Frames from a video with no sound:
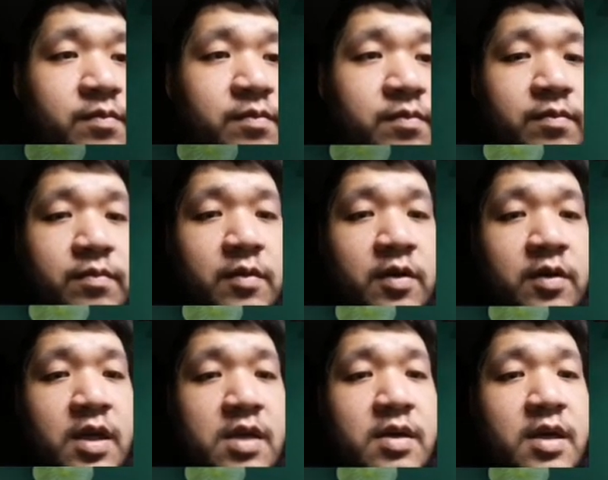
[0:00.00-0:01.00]
okay, we
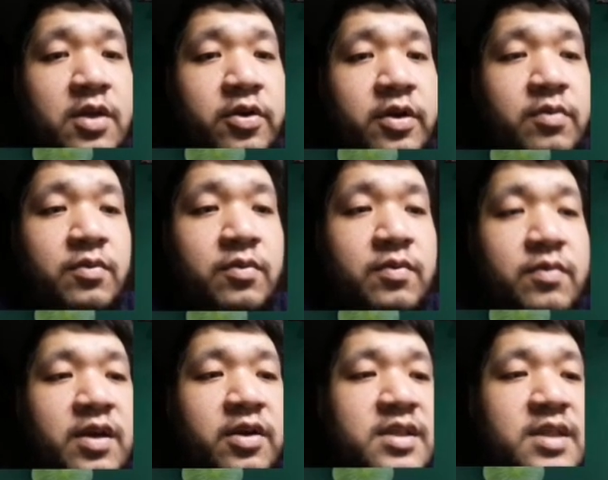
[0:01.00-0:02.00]
got our
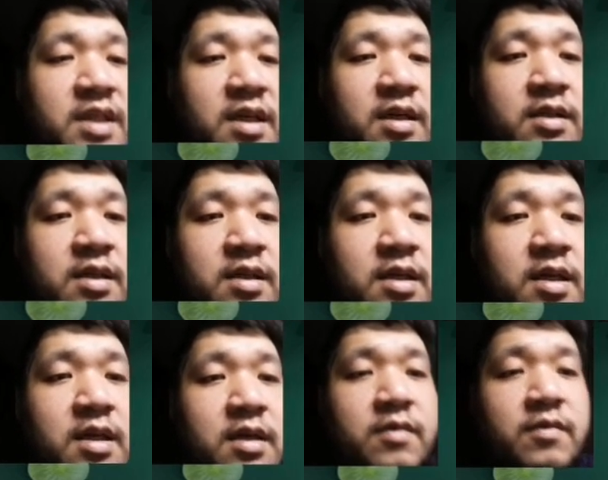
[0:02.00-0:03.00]
singleton.
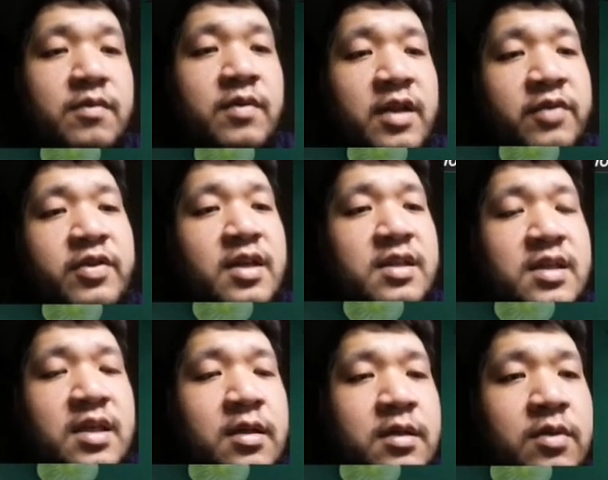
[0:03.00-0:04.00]
Well, everything's
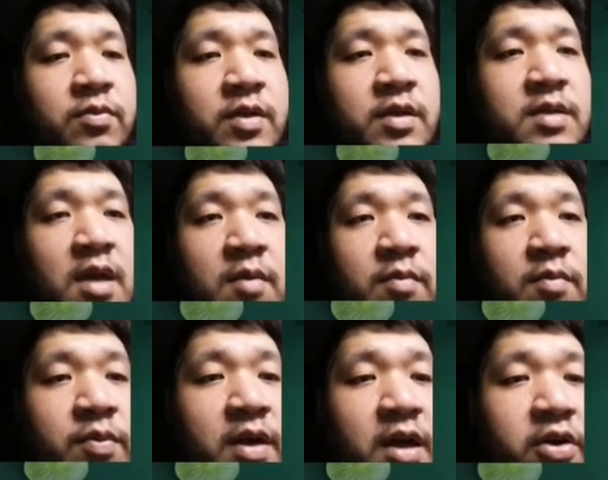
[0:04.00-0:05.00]
singleton, right? But we got
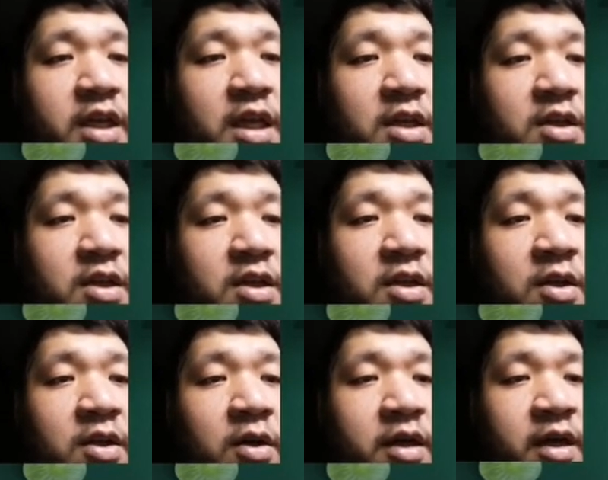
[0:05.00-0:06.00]
our key to the
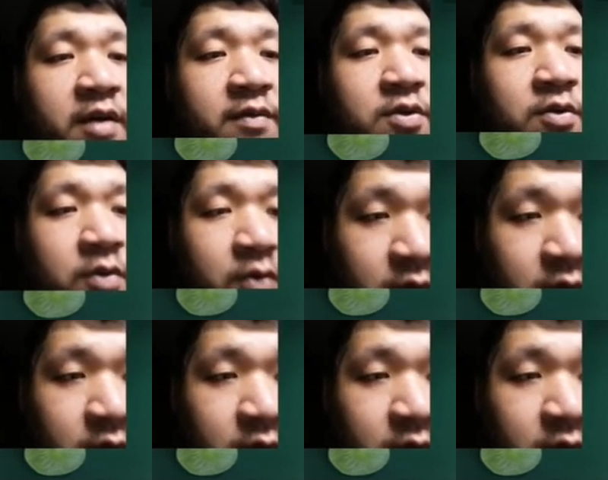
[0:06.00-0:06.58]
archive, so that's a